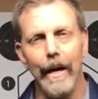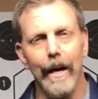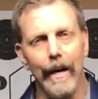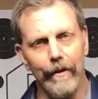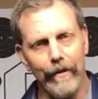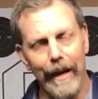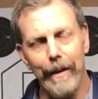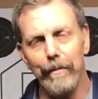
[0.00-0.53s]

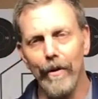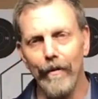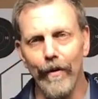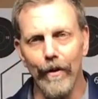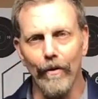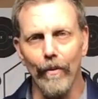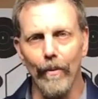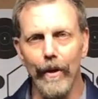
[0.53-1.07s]
Uh, sight
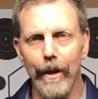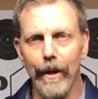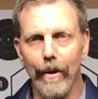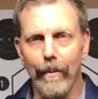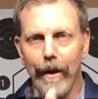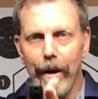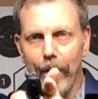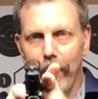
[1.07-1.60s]
movie is a really
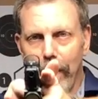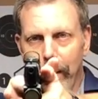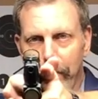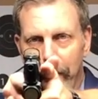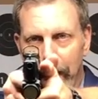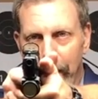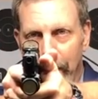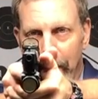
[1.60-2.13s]
good way to think
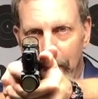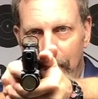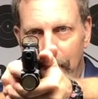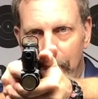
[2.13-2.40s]
about it.